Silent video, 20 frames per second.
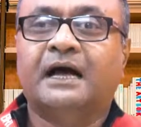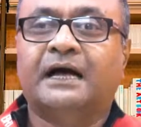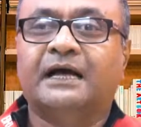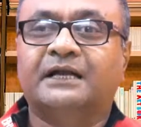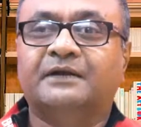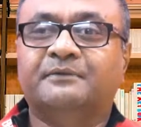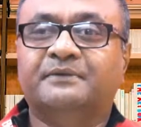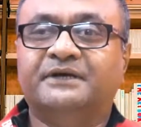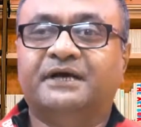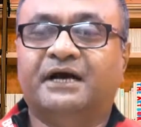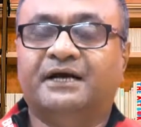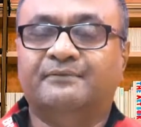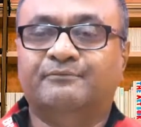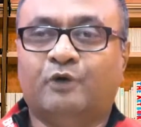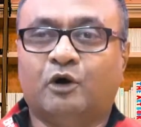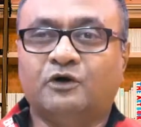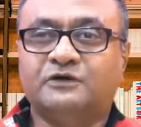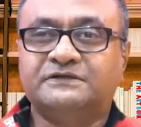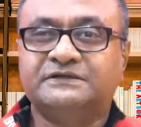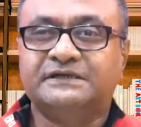I'll be
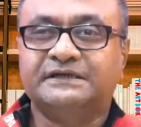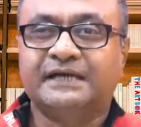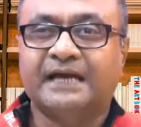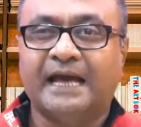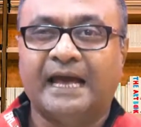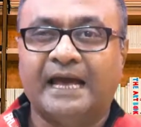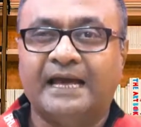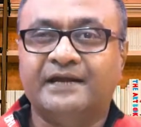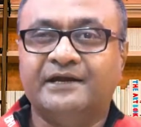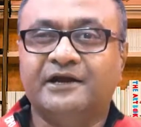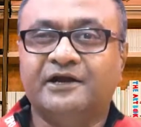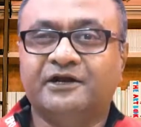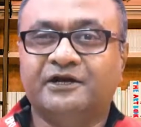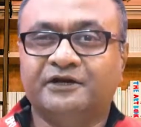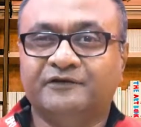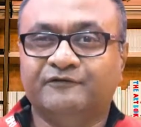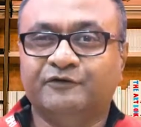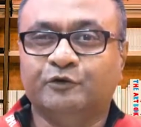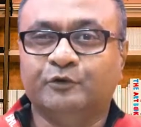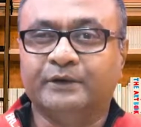unboxing and
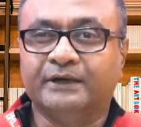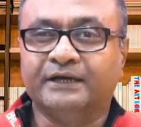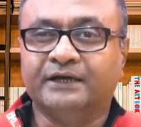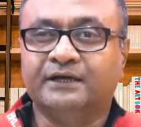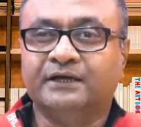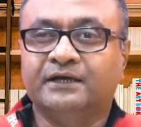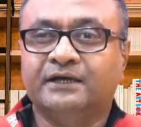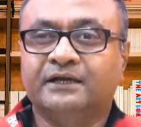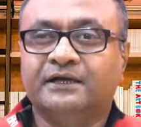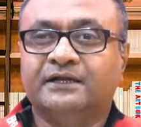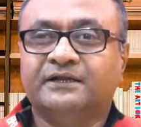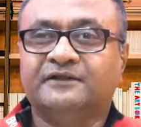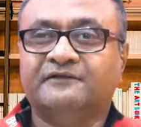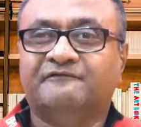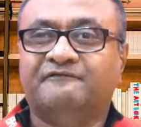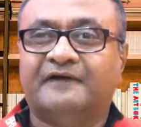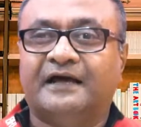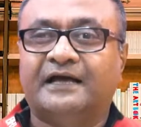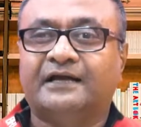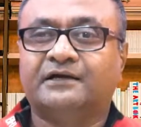reviewing
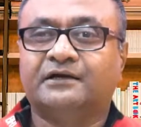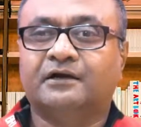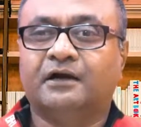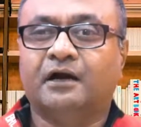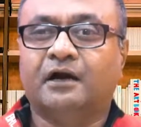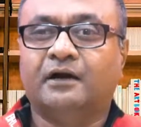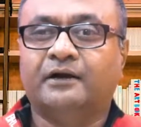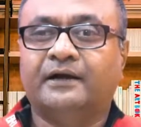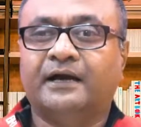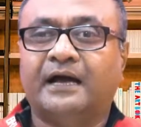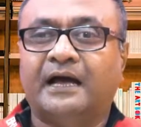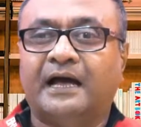the Vanguard